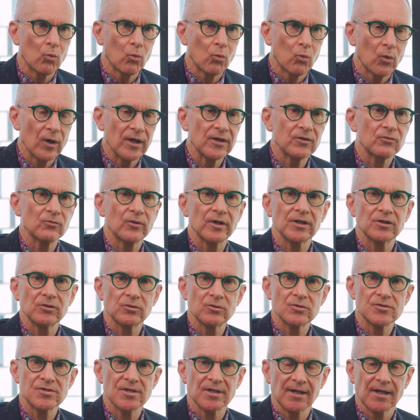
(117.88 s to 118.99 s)
When we're
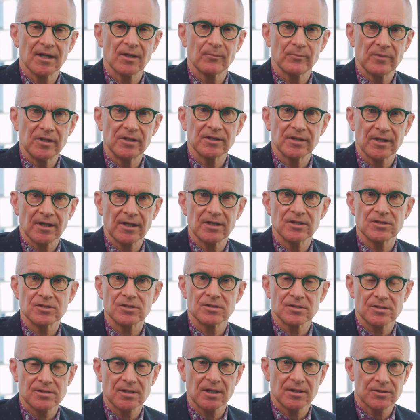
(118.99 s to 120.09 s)
using our
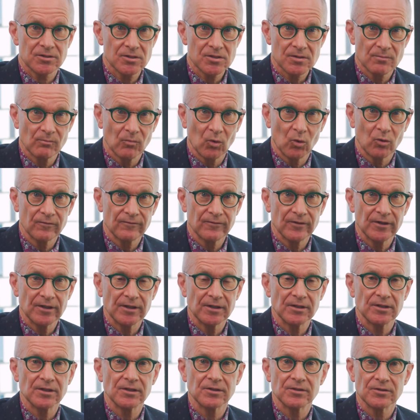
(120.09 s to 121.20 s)
medications such as
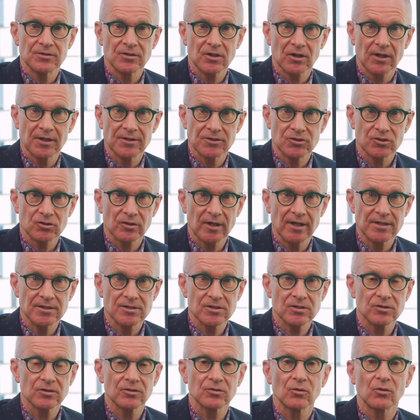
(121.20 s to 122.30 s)
morphine in
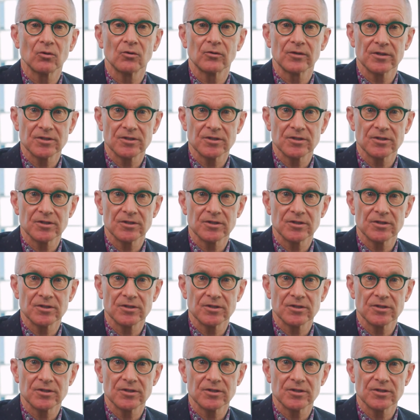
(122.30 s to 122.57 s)
titrated or